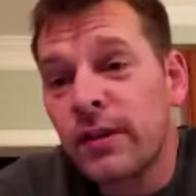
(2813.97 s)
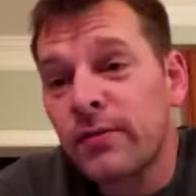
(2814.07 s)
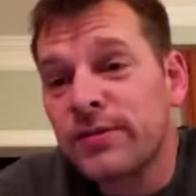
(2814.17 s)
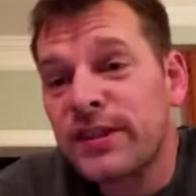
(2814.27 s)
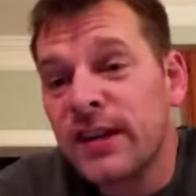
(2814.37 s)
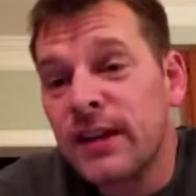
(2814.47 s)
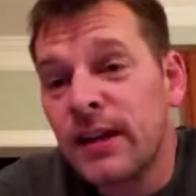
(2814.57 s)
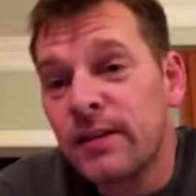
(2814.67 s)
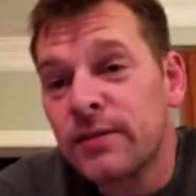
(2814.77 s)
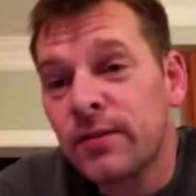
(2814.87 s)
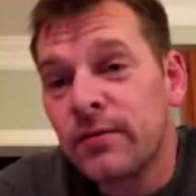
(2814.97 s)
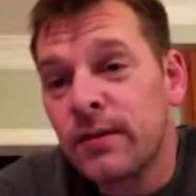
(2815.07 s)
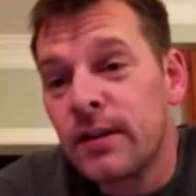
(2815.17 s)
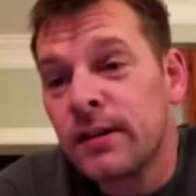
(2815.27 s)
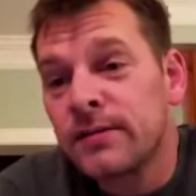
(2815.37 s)
on CNN, so
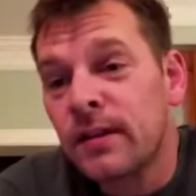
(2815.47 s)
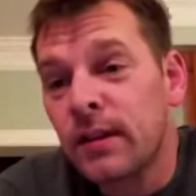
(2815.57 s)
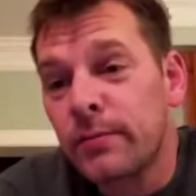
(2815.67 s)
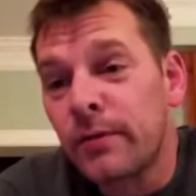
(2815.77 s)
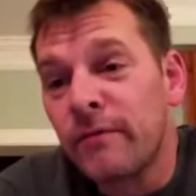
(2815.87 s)
he gets the liberal